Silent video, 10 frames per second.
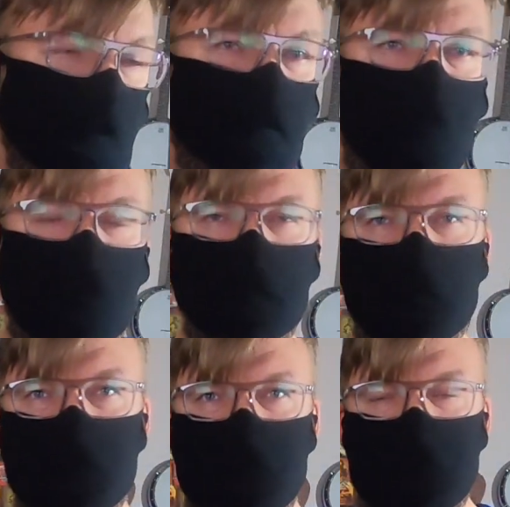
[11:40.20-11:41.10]

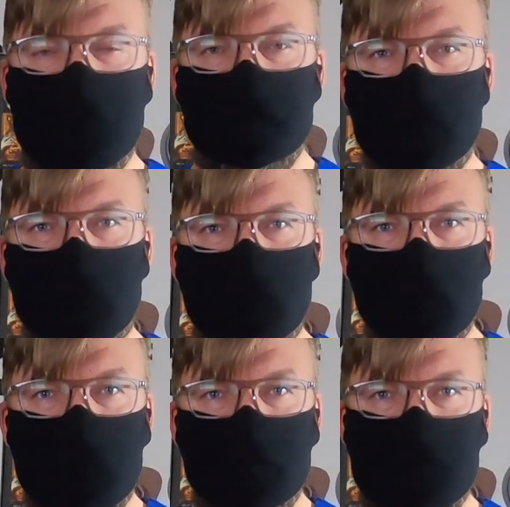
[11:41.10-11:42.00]
Foggability, I gave it a
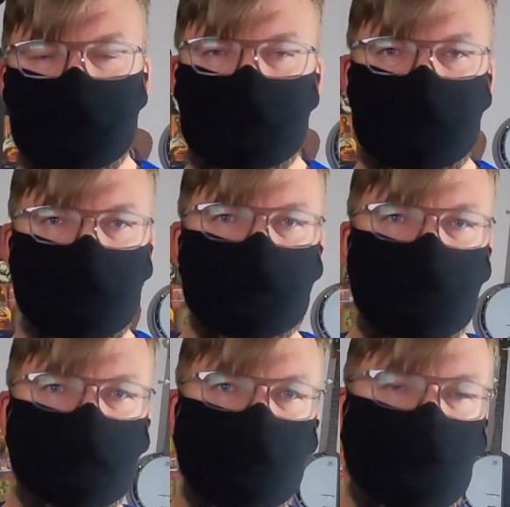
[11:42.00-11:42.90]
3 because it does seem to